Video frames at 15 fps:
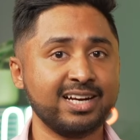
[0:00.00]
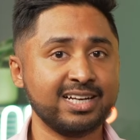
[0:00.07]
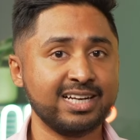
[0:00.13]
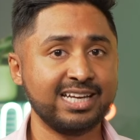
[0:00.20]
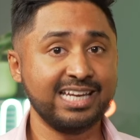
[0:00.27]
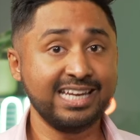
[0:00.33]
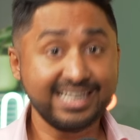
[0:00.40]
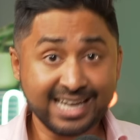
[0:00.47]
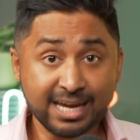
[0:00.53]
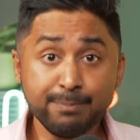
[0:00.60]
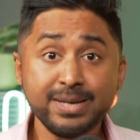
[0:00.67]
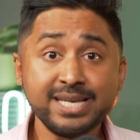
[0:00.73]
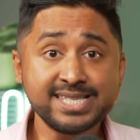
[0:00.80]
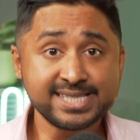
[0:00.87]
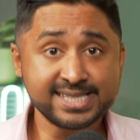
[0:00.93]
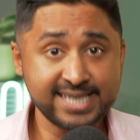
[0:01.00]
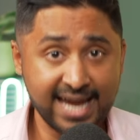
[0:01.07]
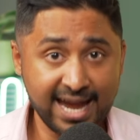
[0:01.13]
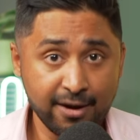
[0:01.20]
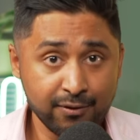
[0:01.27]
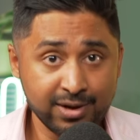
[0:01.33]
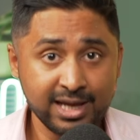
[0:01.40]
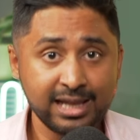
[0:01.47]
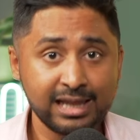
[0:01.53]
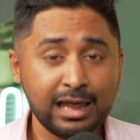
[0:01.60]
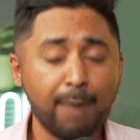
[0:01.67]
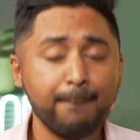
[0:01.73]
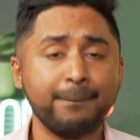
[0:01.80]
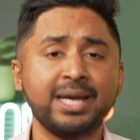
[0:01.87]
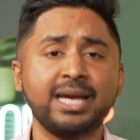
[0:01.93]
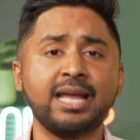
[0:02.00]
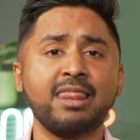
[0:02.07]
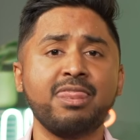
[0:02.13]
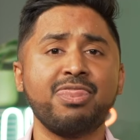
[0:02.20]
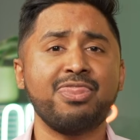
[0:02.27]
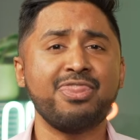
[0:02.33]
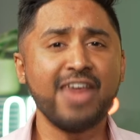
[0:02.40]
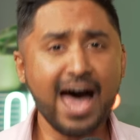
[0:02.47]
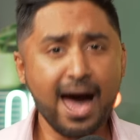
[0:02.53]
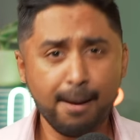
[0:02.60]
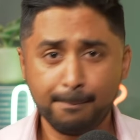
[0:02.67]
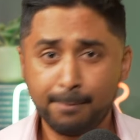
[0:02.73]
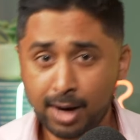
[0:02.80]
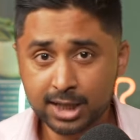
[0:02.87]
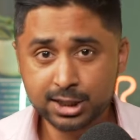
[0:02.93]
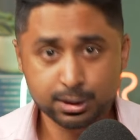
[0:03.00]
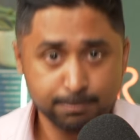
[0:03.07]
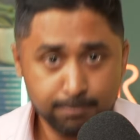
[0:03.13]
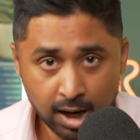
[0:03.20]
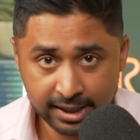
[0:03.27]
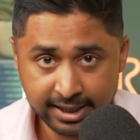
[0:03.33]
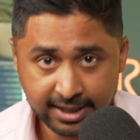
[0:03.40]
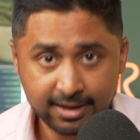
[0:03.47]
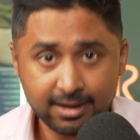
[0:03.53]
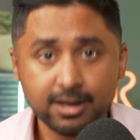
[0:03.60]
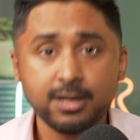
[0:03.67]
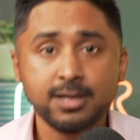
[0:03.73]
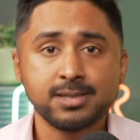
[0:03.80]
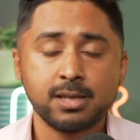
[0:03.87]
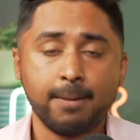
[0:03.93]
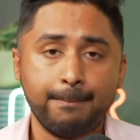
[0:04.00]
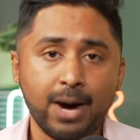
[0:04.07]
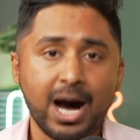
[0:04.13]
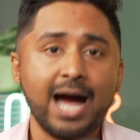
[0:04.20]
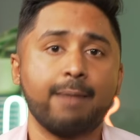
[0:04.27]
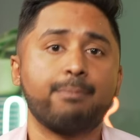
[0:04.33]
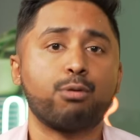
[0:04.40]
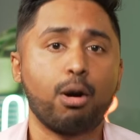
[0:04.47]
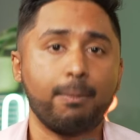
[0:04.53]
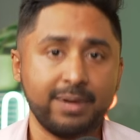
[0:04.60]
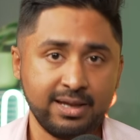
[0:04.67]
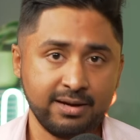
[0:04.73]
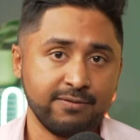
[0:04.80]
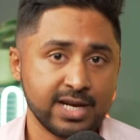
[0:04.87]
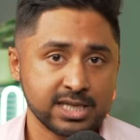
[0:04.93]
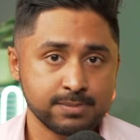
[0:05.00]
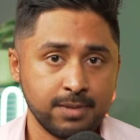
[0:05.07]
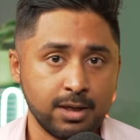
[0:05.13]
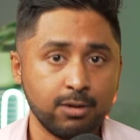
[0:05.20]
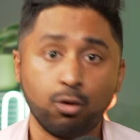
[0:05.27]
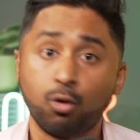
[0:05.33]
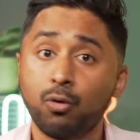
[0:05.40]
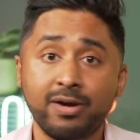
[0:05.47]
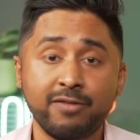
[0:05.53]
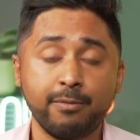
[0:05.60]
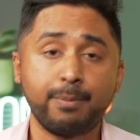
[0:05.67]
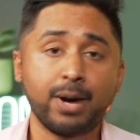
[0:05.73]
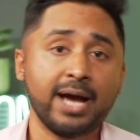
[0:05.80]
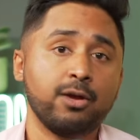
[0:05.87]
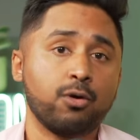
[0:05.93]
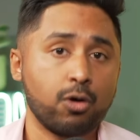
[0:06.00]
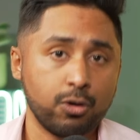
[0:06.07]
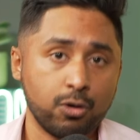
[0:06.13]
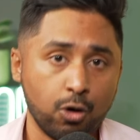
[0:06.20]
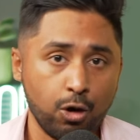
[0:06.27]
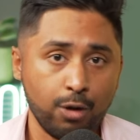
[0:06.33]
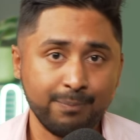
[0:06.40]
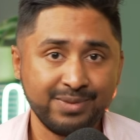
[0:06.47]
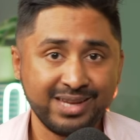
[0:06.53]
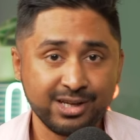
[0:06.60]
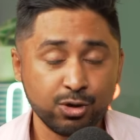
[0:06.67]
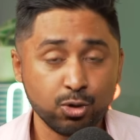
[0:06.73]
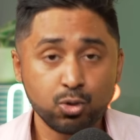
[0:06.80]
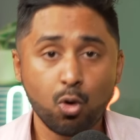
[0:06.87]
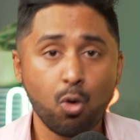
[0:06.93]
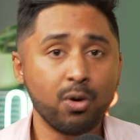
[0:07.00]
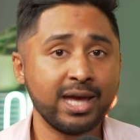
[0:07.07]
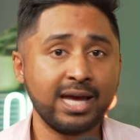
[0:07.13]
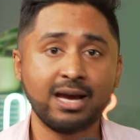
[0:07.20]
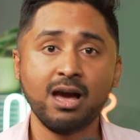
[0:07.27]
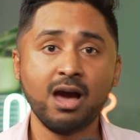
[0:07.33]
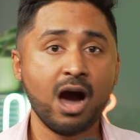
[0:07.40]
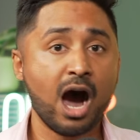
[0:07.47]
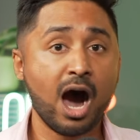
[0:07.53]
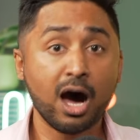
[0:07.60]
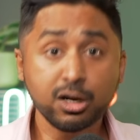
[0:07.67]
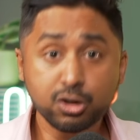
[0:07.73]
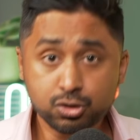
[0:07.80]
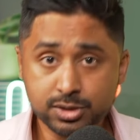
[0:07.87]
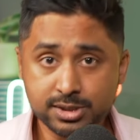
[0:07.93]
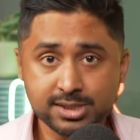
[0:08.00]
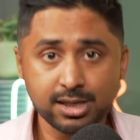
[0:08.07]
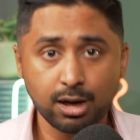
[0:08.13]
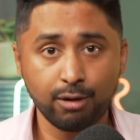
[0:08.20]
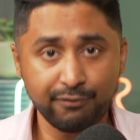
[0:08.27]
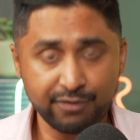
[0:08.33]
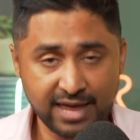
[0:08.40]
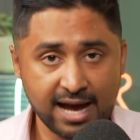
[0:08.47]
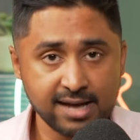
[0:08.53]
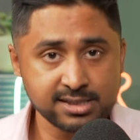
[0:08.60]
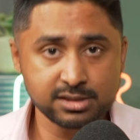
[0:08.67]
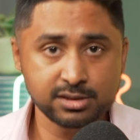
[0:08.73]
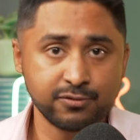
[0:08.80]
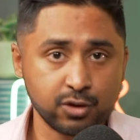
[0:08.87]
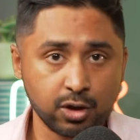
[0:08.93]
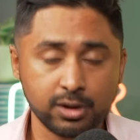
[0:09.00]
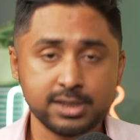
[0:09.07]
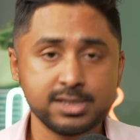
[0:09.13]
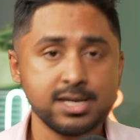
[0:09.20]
it can be scary lumping in that much money to buy a property investment or even buy your own home. You're talking hundreds of thousands of dollars,